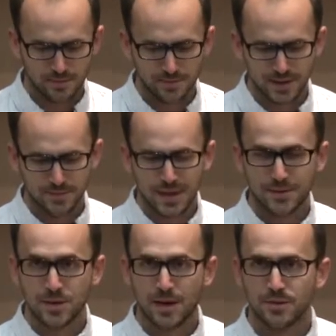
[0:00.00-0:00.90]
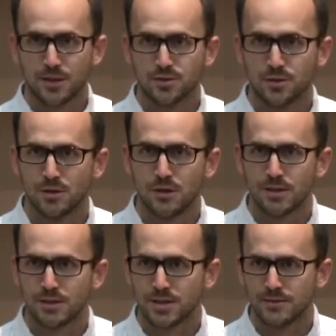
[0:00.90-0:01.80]
Sometimes we have control
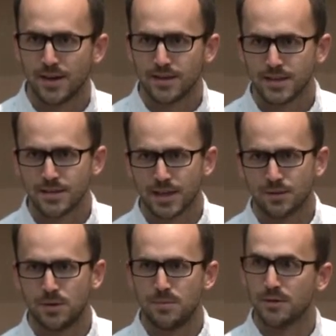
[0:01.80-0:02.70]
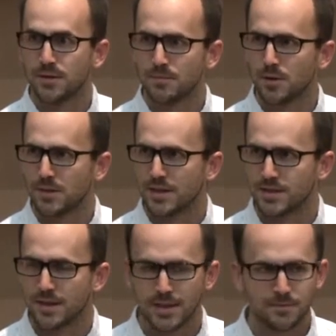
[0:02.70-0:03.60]
over those devices, like we built them or we
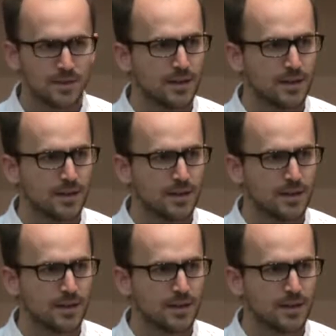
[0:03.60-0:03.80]
designed them.